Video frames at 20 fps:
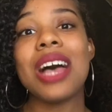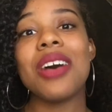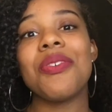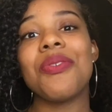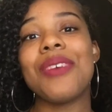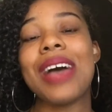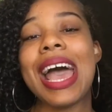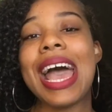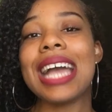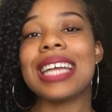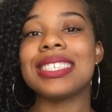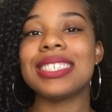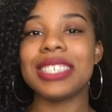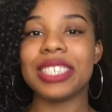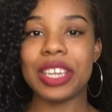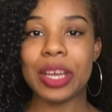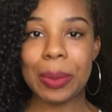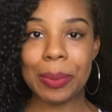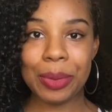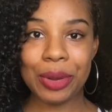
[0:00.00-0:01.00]
Fact
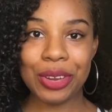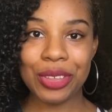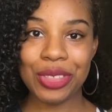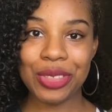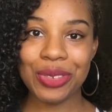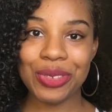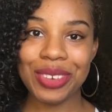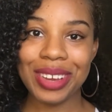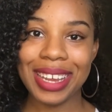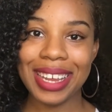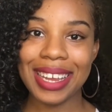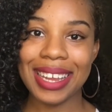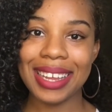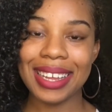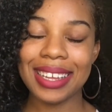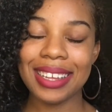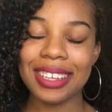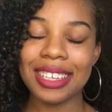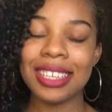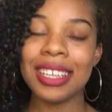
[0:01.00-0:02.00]
number
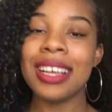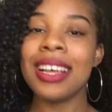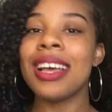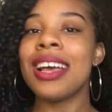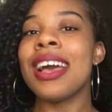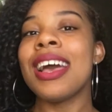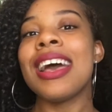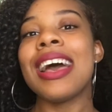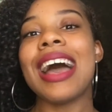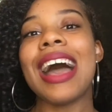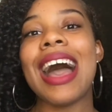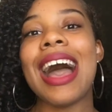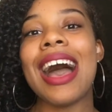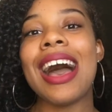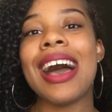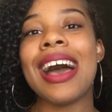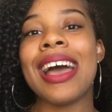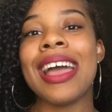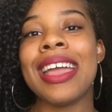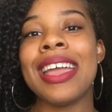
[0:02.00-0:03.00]
three.
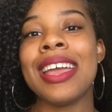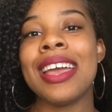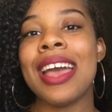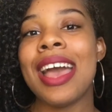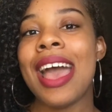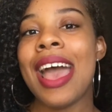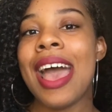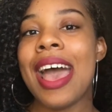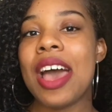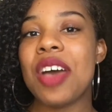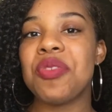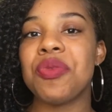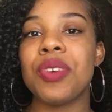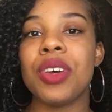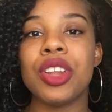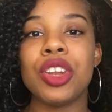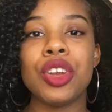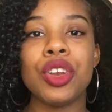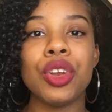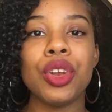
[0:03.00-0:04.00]
I have
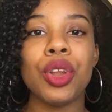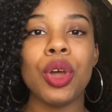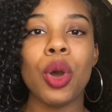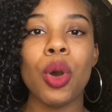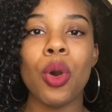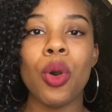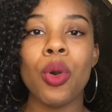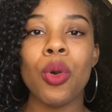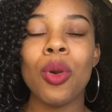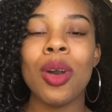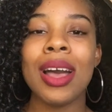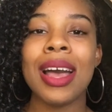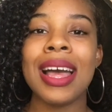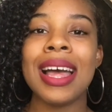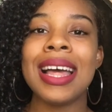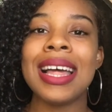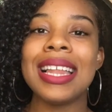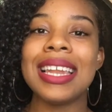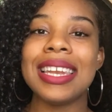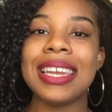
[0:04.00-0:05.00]
no
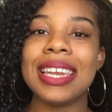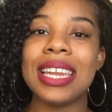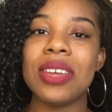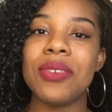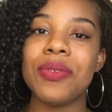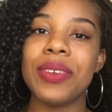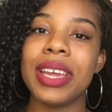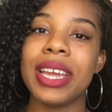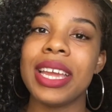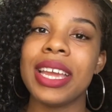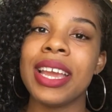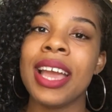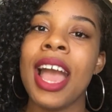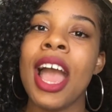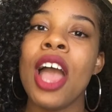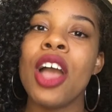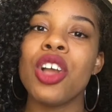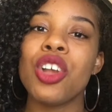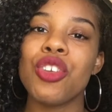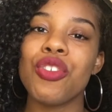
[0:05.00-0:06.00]
living
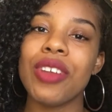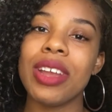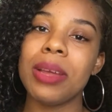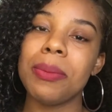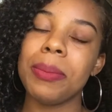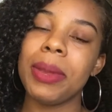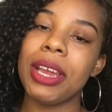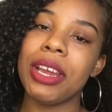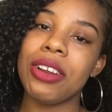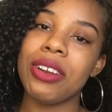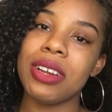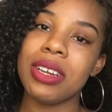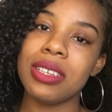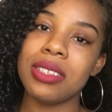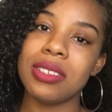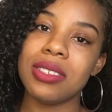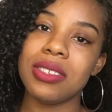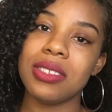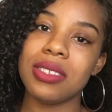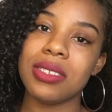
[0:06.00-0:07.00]

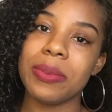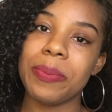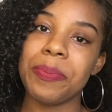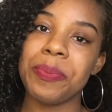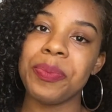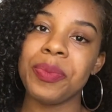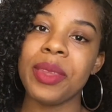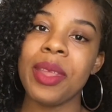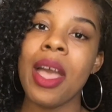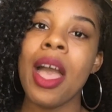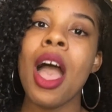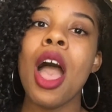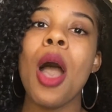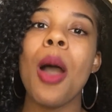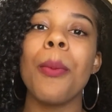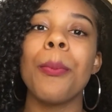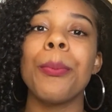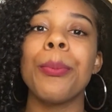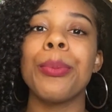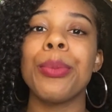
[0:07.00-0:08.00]
grandparents.
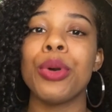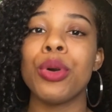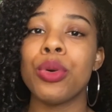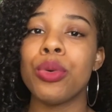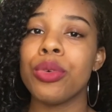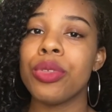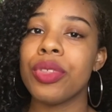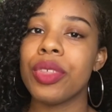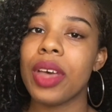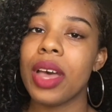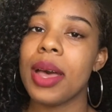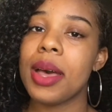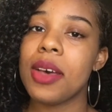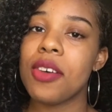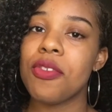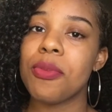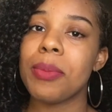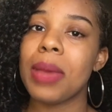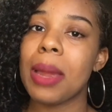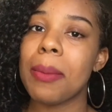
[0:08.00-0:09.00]
Both
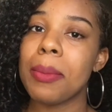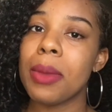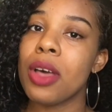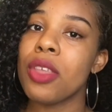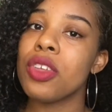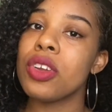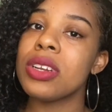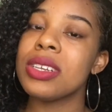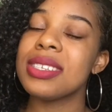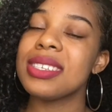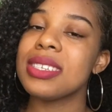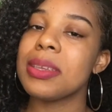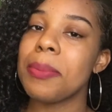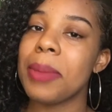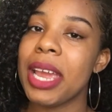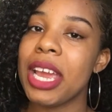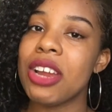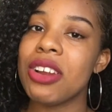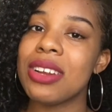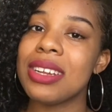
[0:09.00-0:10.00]
of my mother's
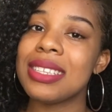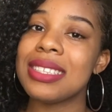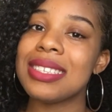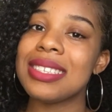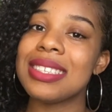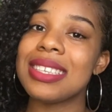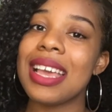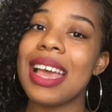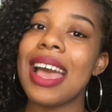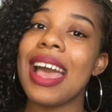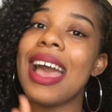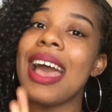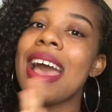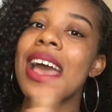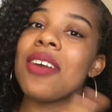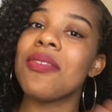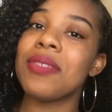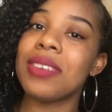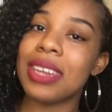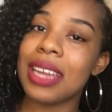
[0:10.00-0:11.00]
parents
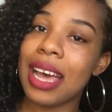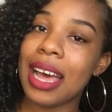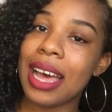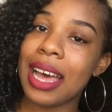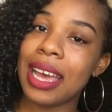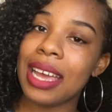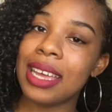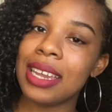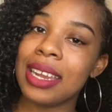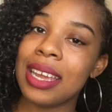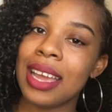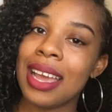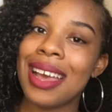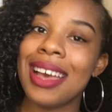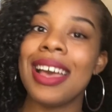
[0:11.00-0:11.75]
have died,